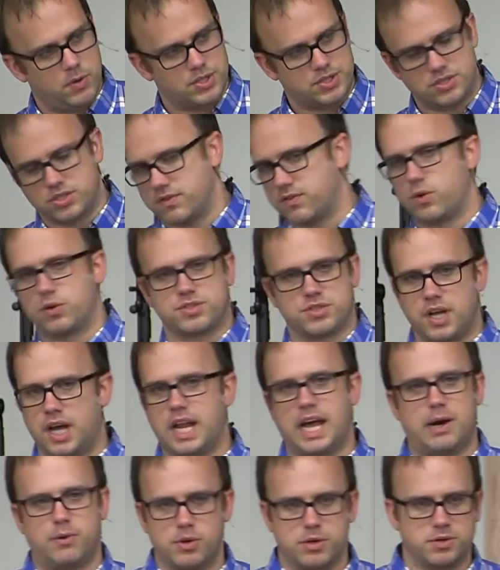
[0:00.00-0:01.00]
which is, of course,
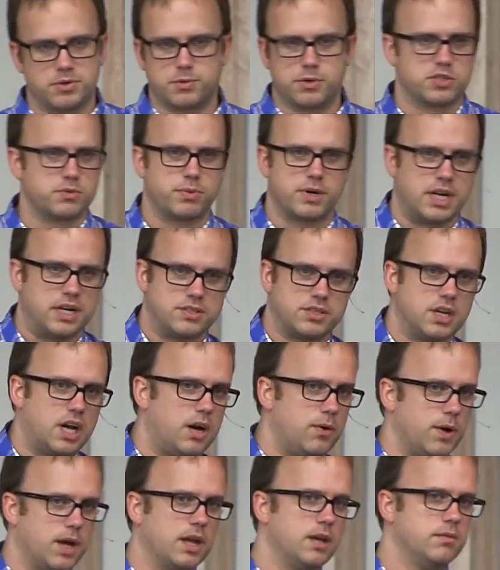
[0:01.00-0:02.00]
not how we were supposed to pronounce
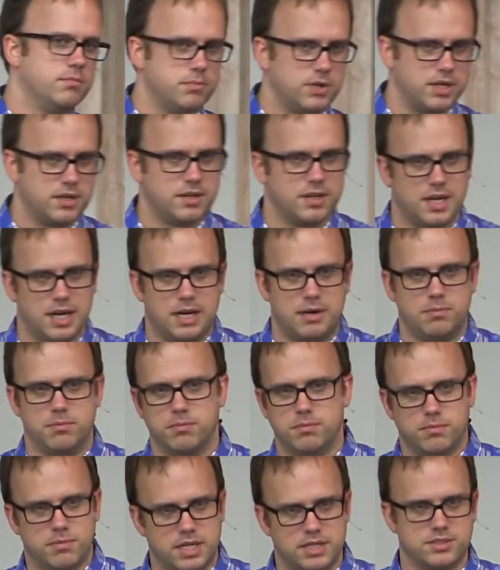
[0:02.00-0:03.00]
Yahweh, but
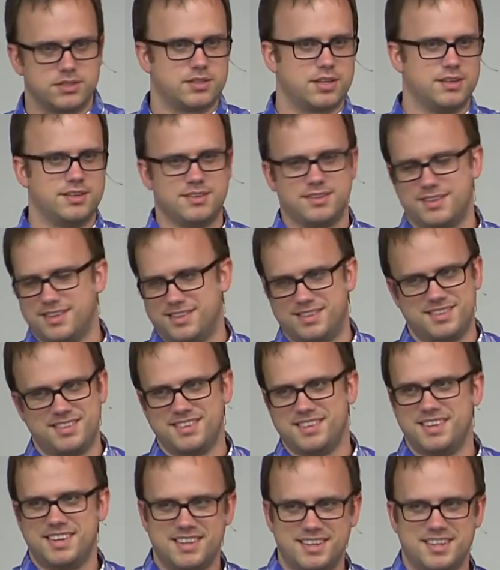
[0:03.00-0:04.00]
that's,
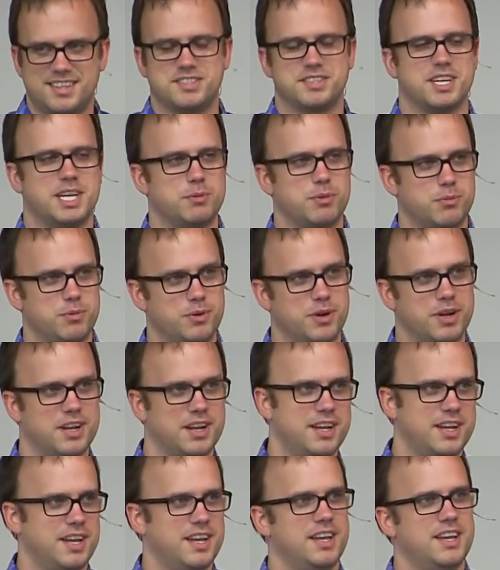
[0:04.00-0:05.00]
that's a Hebrew
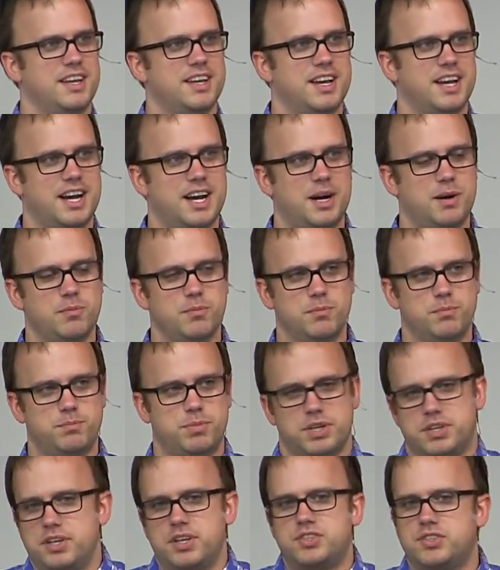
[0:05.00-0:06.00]
point.
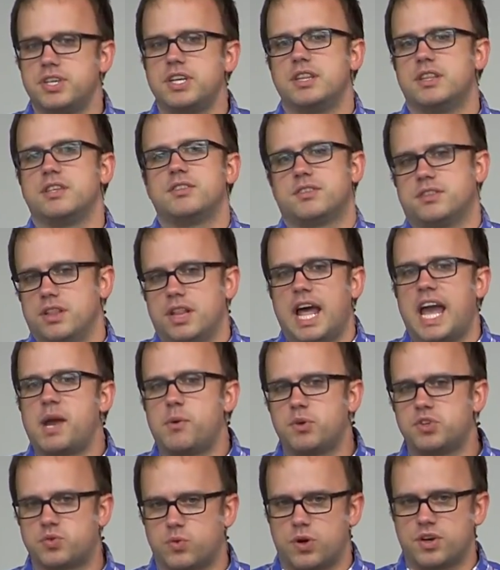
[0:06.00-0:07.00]
But you see, the
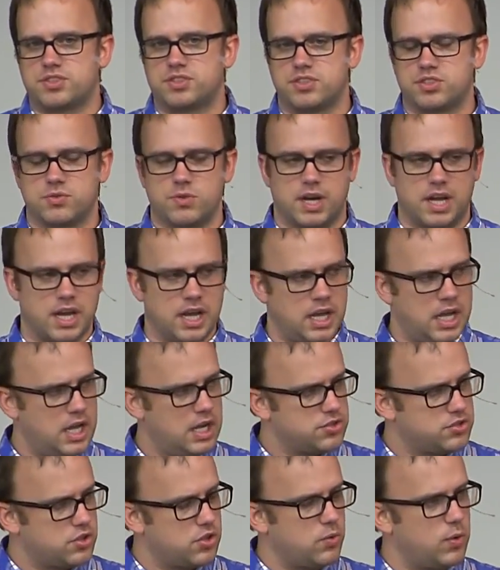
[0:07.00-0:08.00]
language works this way.
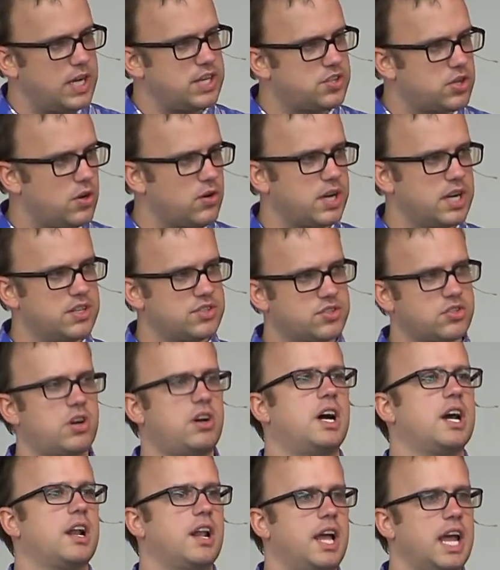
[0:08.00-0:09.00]
So the way Tolkien is
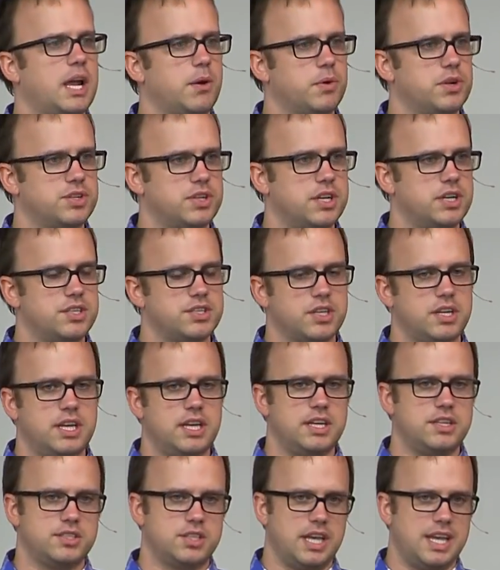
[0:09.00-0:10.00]
taught language is
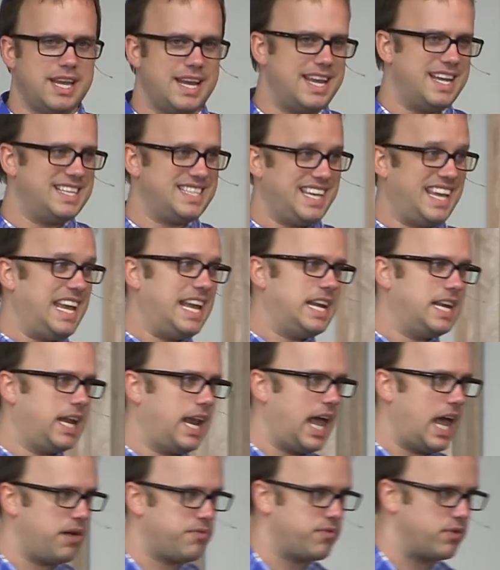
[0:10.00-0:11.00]
in
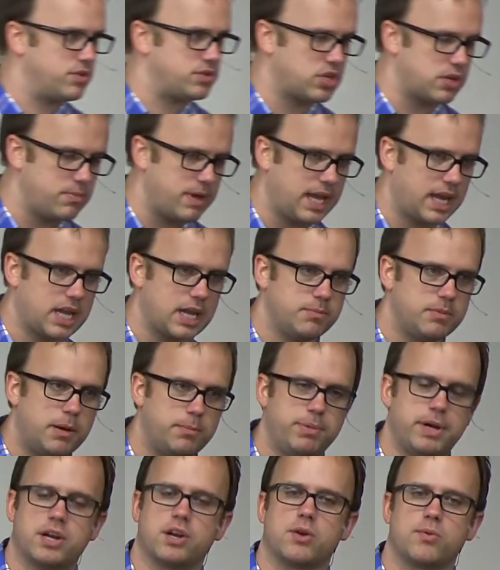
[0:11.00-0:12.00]
an effort to make him
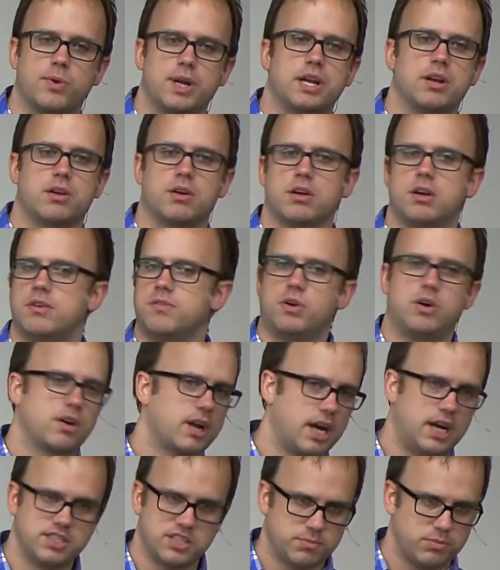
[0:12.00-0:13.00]
a better reader of
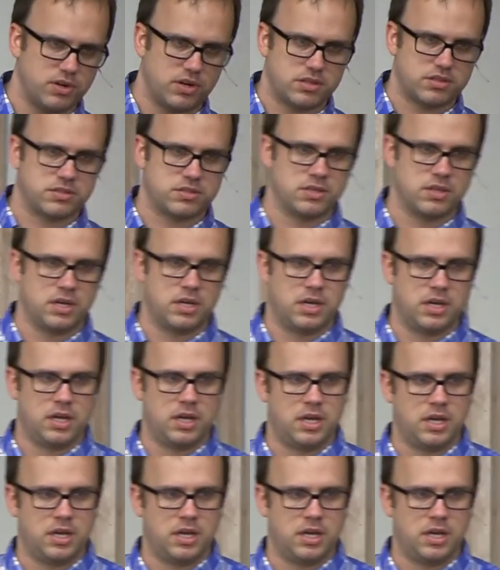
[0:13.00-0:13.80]
all kinds of books.